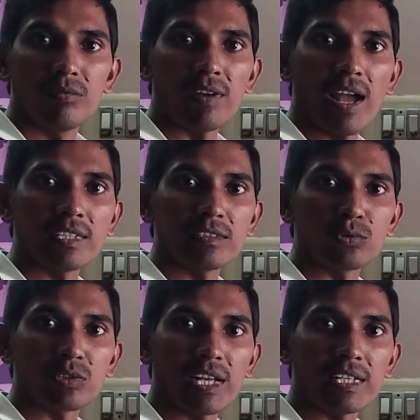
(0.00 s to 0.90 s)
fan
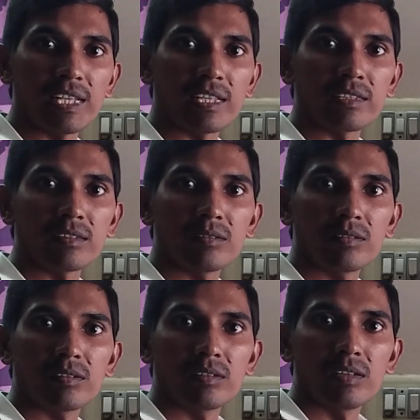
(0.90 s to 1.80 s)
is rotating.
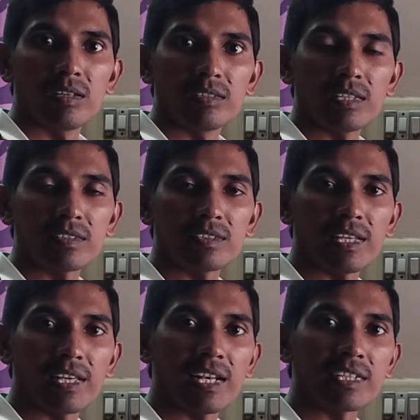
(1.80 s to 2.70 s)
Let's
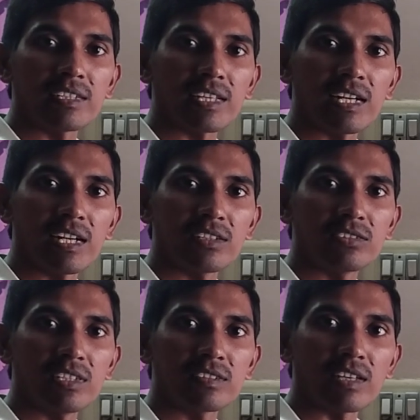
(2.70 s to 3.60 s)
say electrical
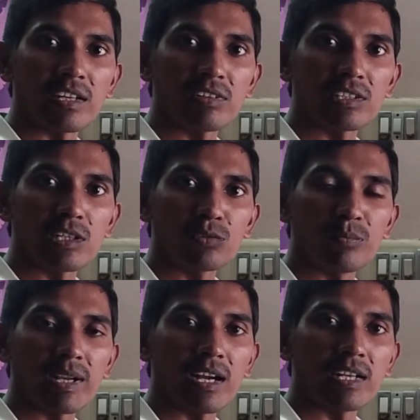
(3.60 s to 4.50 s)
energy is converted to
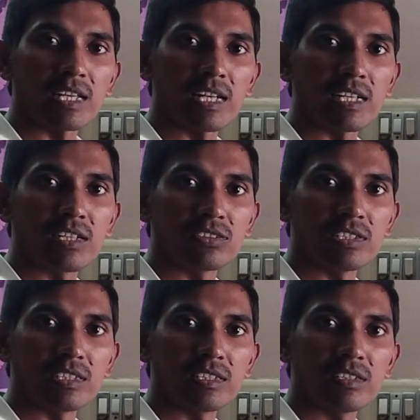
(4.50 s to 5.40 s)
mechanical
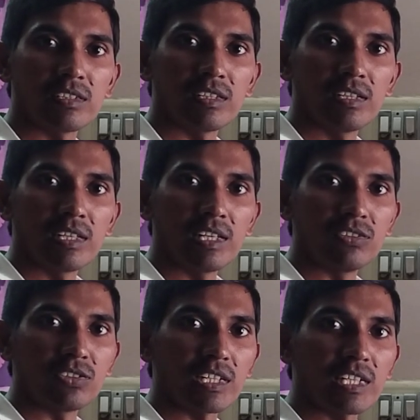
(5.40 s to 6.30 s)
energy.
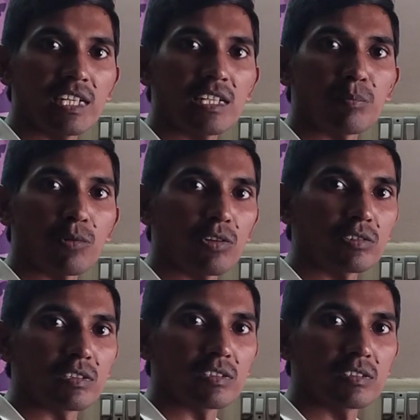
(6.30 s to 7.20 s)
In generator
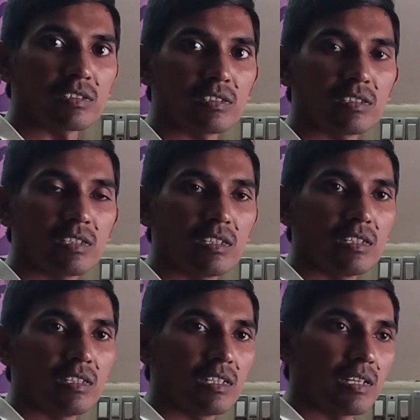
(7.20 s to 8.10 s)
process,
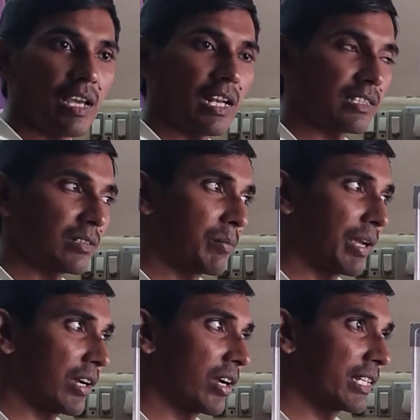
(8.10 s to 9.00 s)

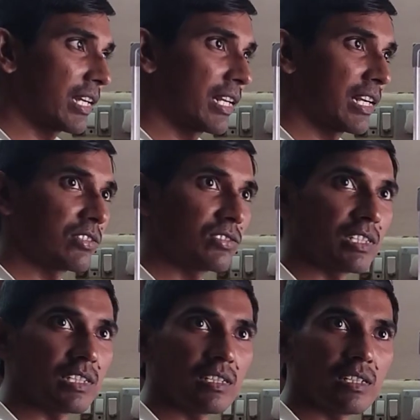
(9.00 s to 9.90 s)
mechanical
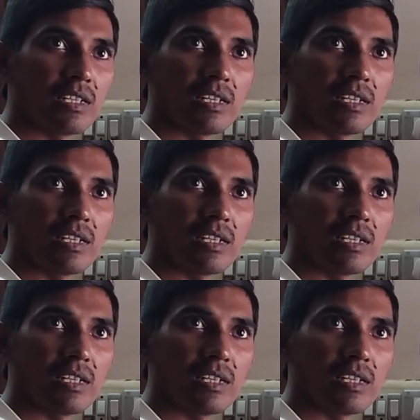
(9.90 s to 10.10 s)
energy,